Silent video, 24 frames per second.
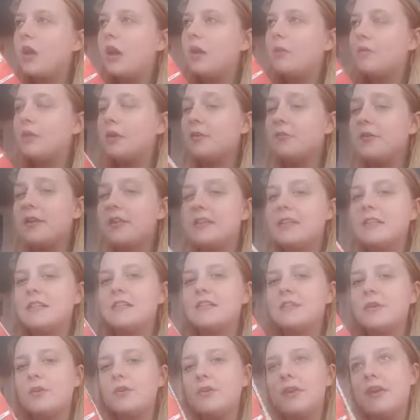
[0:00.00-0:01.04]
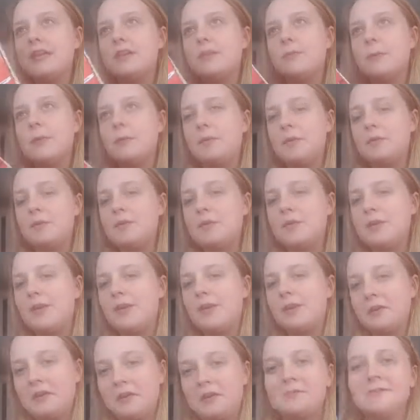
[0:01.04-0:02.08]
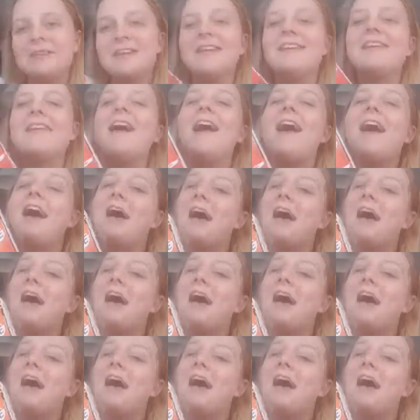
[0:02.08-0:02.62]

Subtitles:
I'm going to read this, so next week when my student loan comes in,